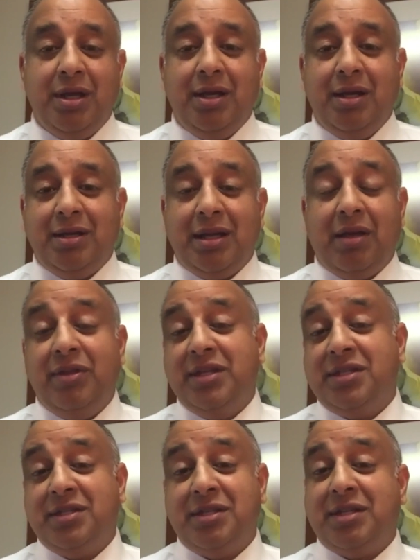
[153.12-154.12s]
Now, this
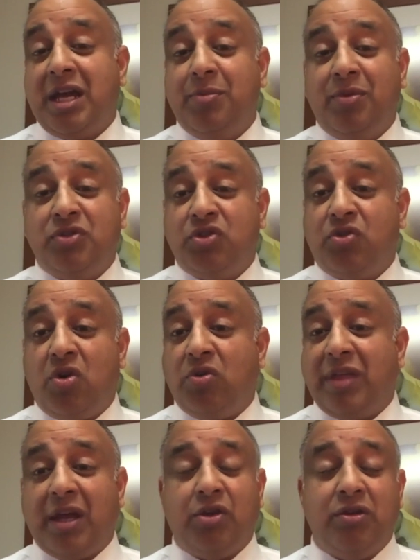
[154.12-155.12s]
is the type of stroke
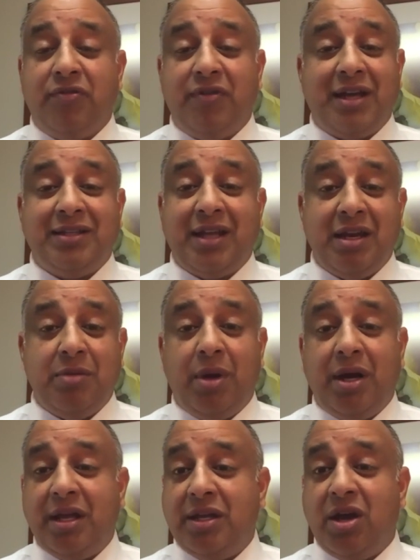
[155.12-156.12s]
that could affect
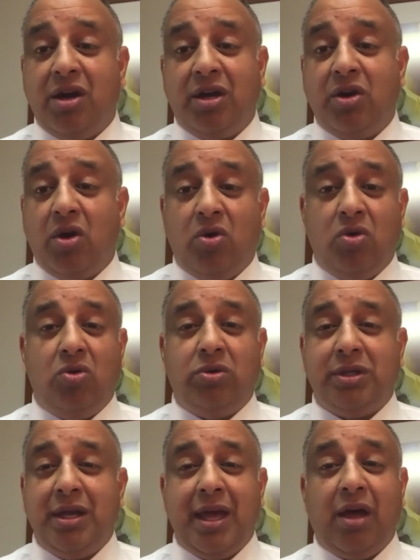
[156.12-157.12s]
anybody, young, old,
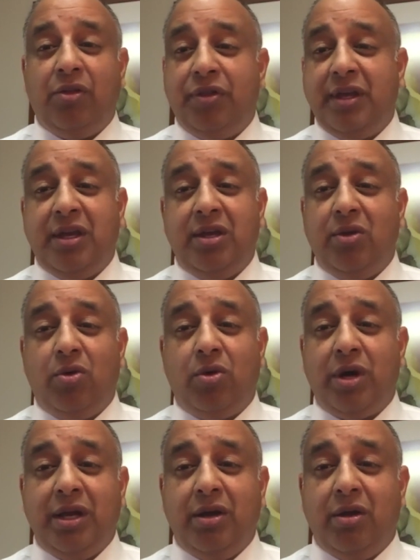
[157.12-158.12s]
healthy, or
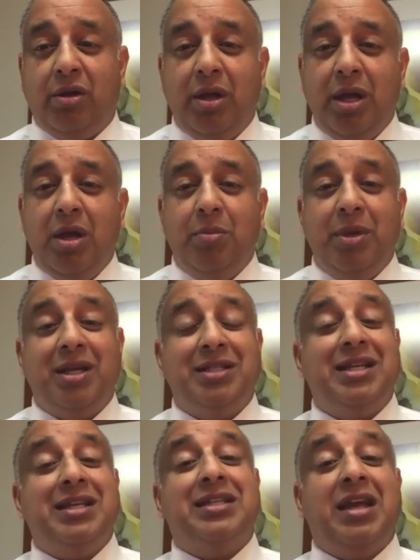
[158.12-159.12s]
ill, because it
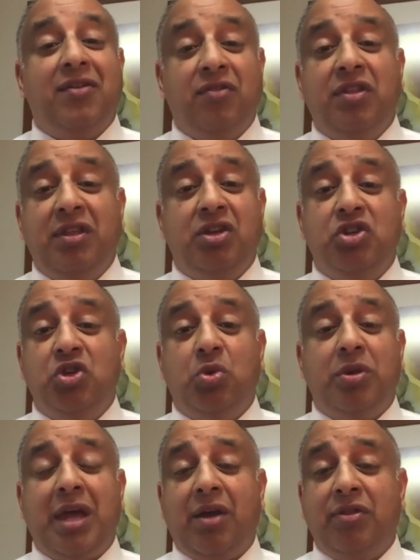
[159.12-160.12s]
has everything to do with
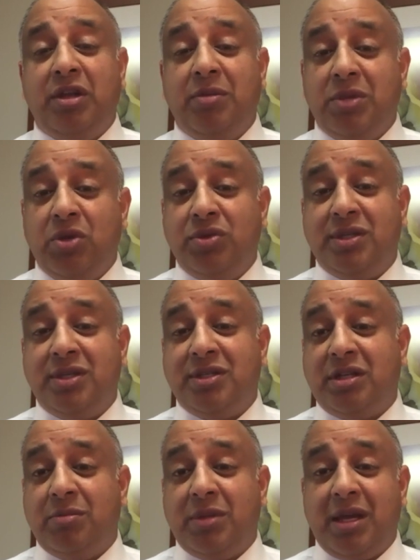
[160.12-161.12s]
how the immune
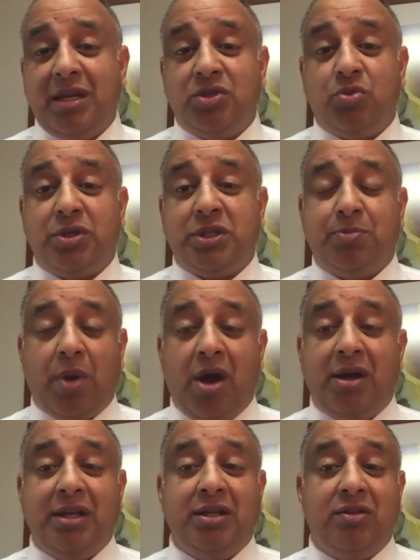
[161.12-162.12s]
system is
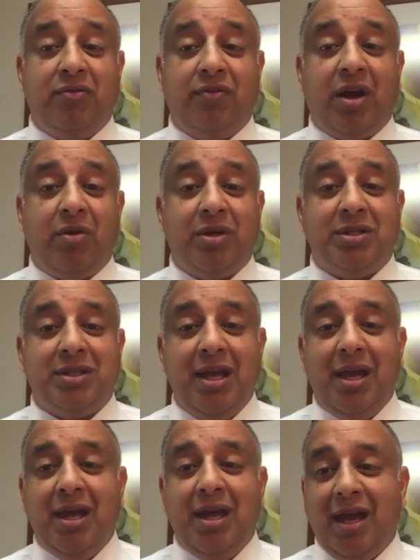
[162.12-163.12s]
responding to the virus
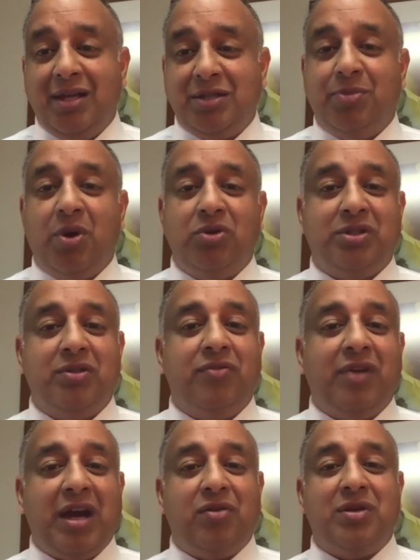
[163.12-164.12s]
as opposed to the
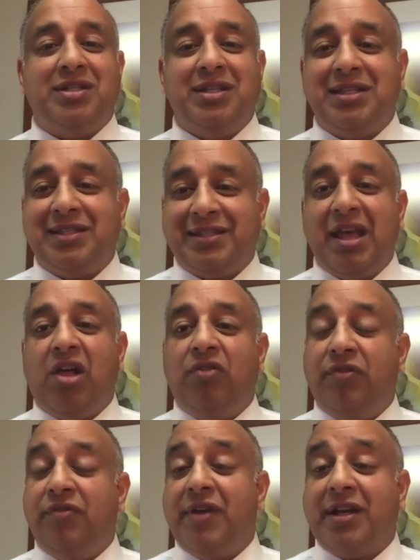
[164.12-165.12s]
virus itself
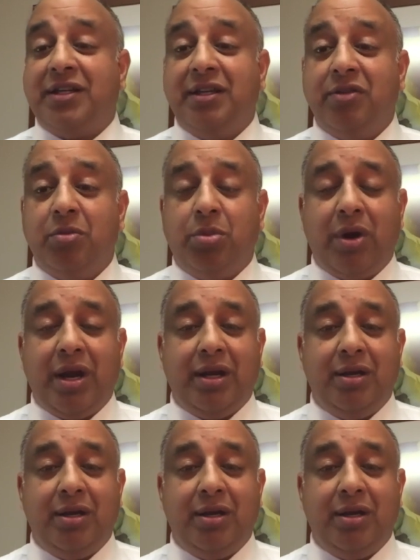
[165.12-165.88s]
affecting the brain.